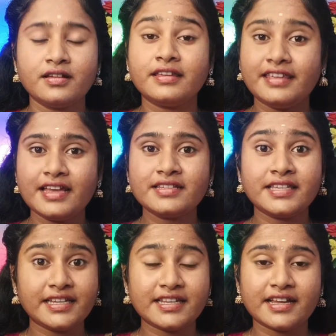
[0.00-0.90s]
Yes
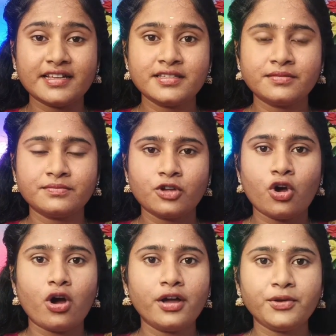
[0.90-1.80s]
he does,
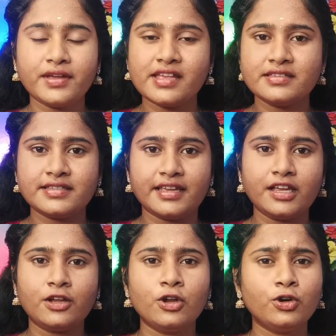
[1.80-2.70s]
or you can
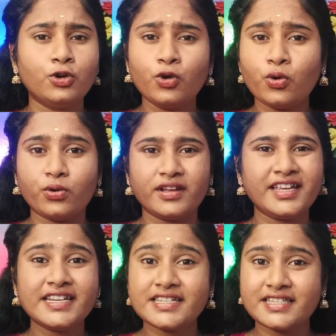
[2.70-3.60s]
say no
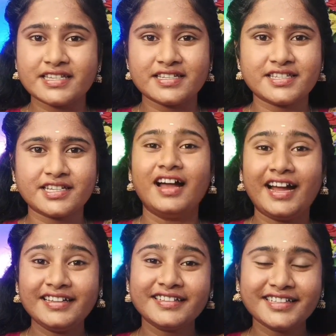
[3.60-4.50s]
he doesn't.
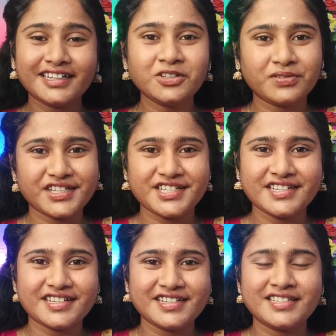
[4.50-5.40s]
And the third
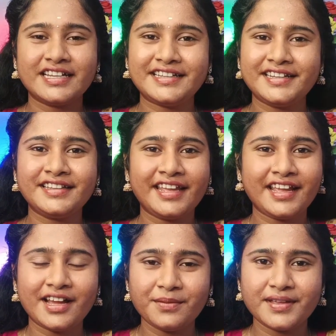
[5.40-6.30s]
question is, did they
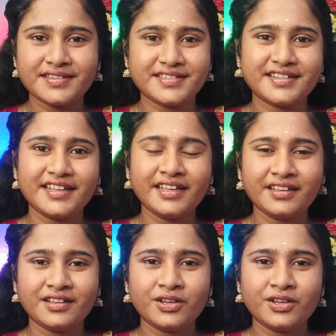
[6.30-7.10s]
come yesterday?